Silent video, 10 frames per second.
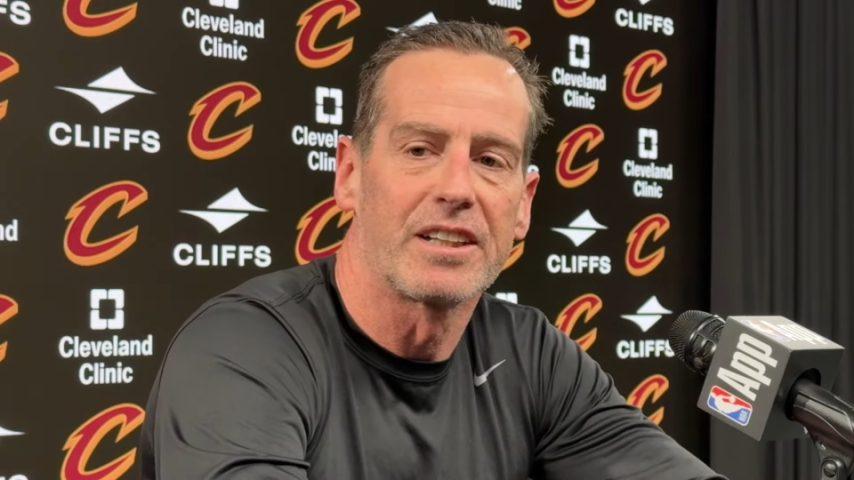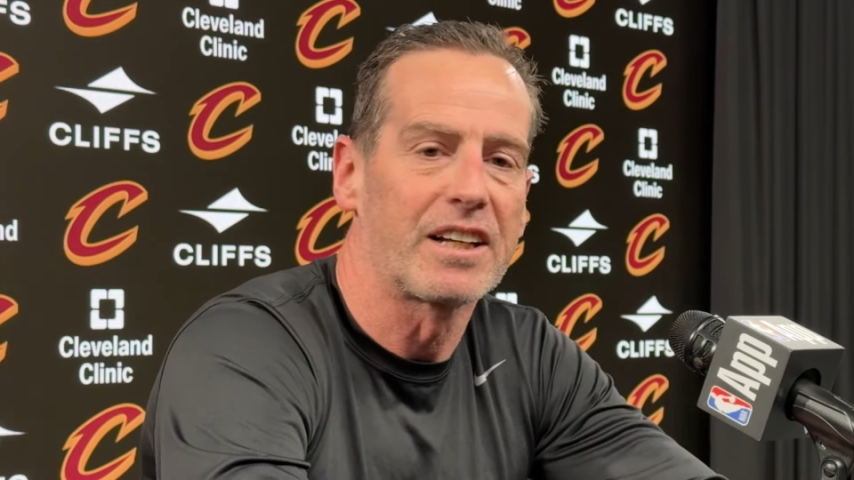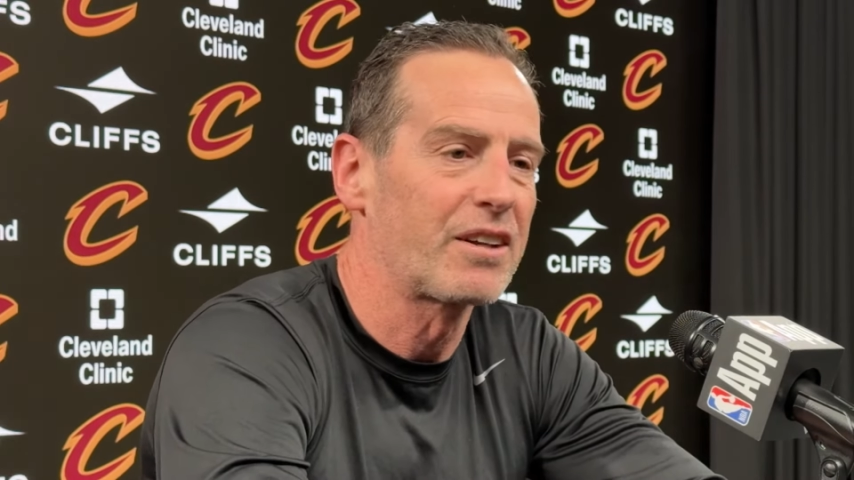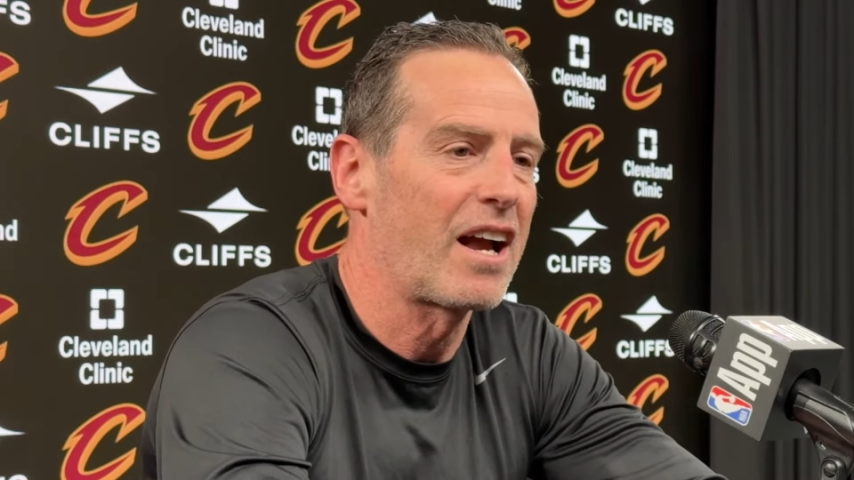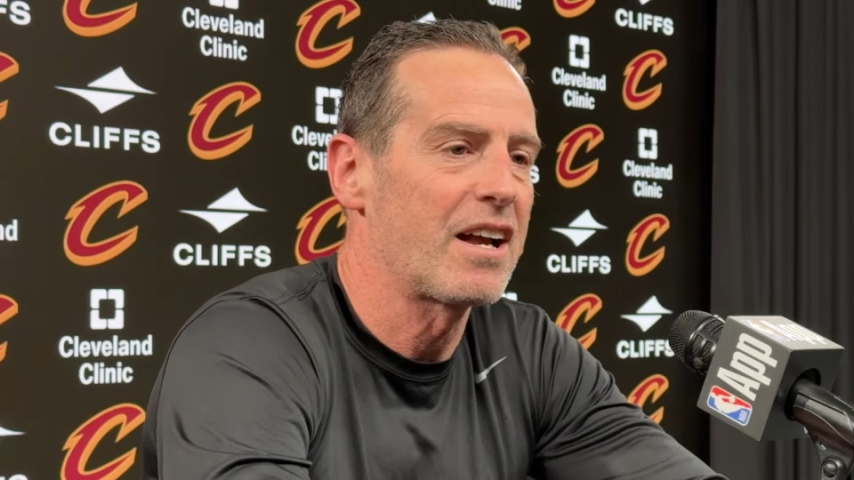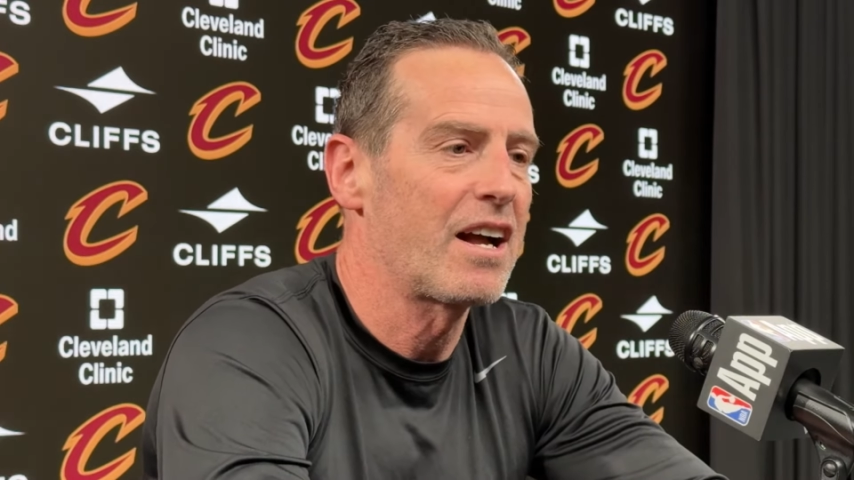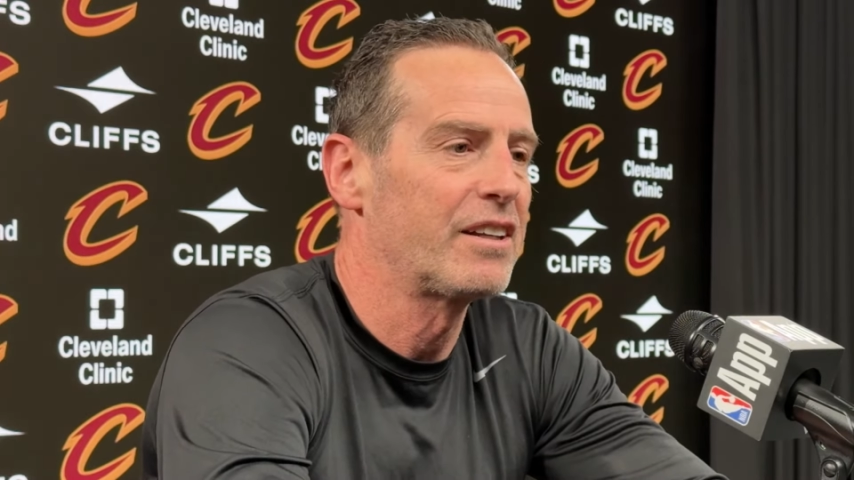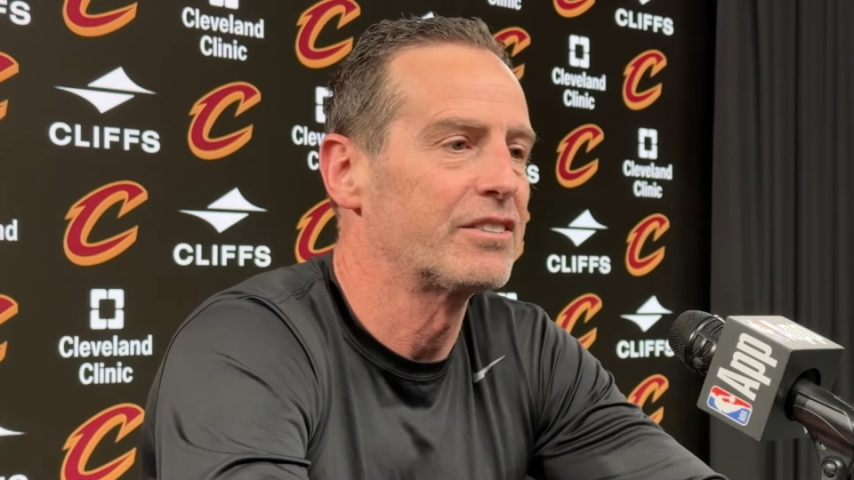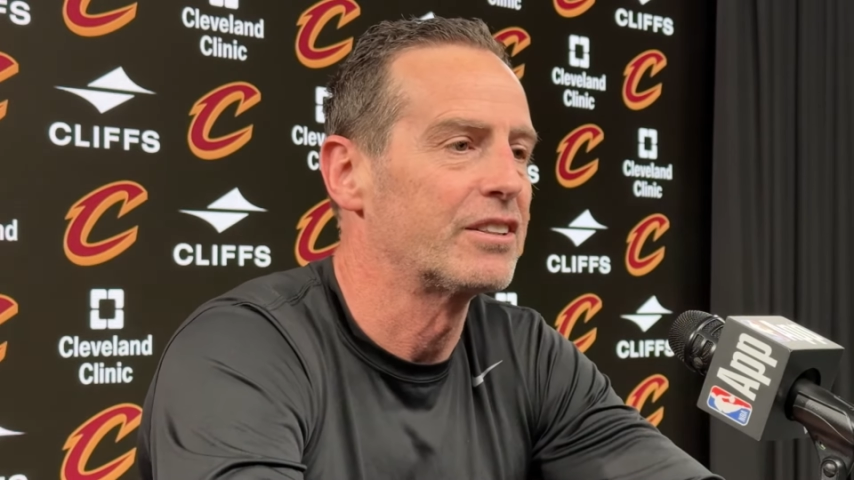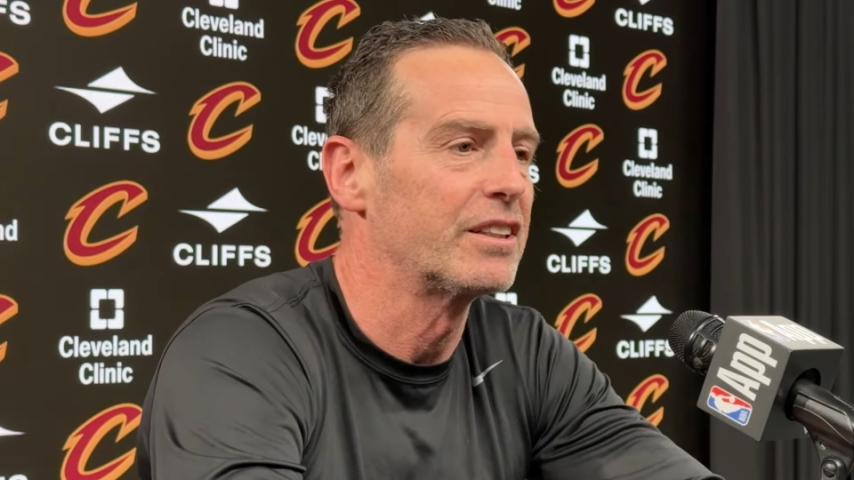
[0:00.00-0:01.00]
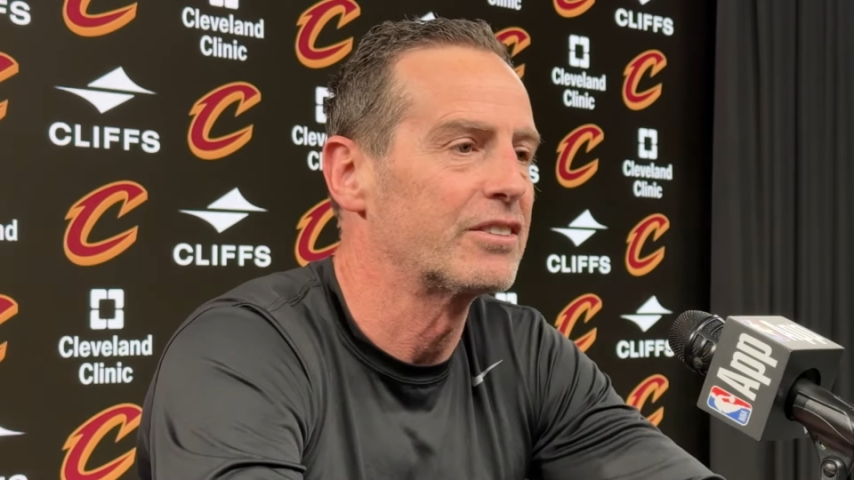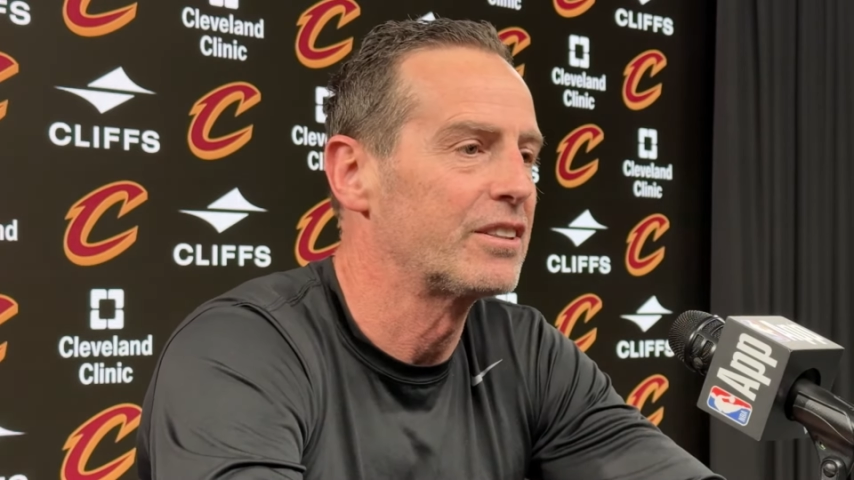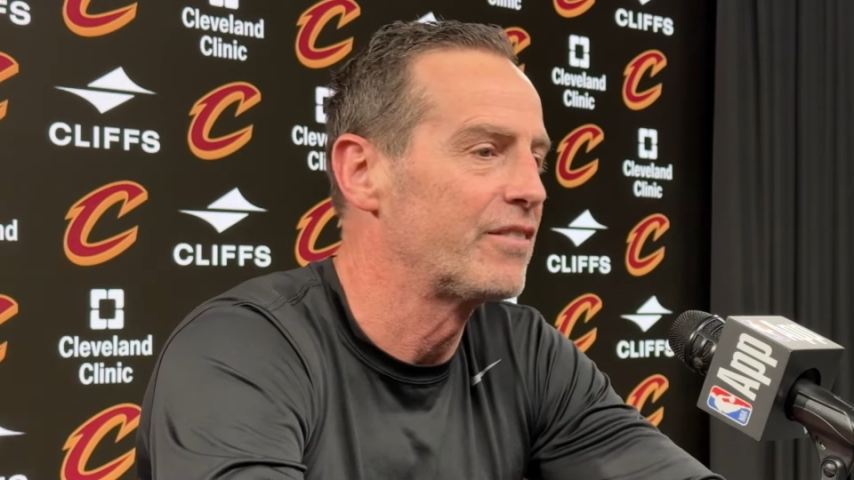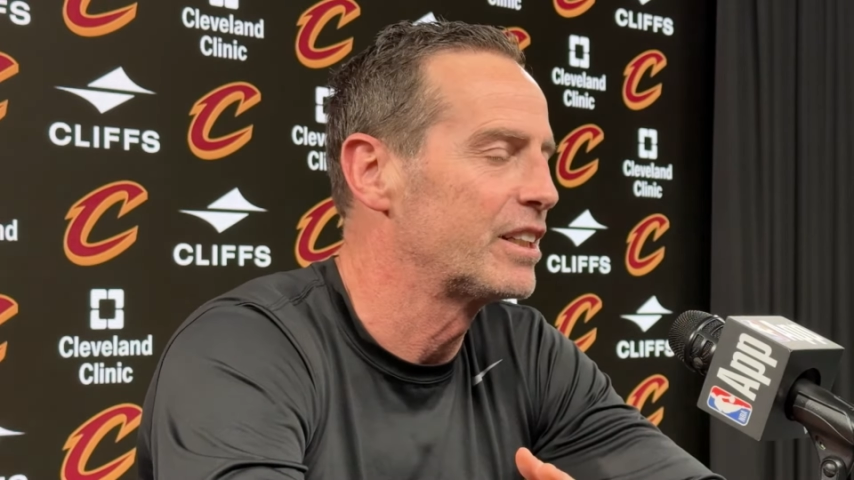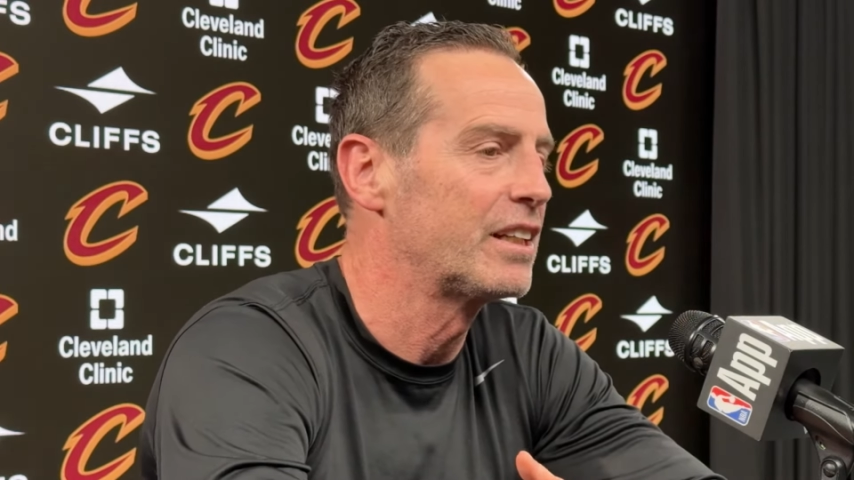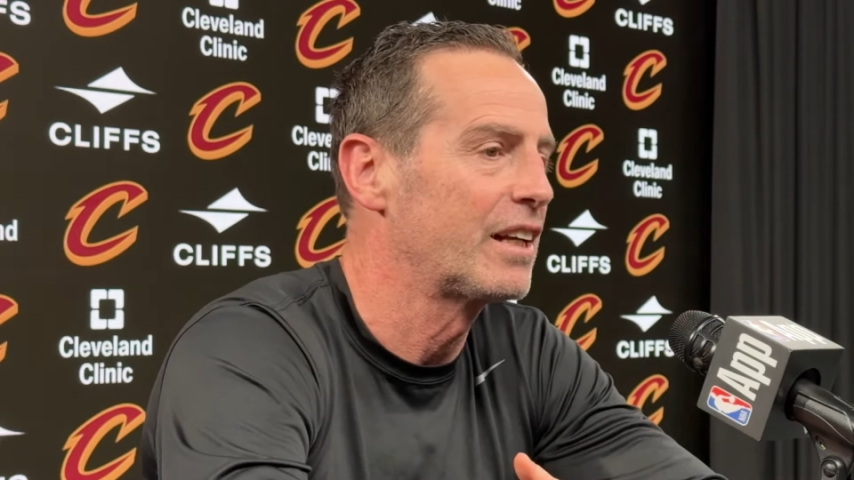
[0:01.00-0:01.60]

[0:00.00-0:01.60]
Like, honestly, 17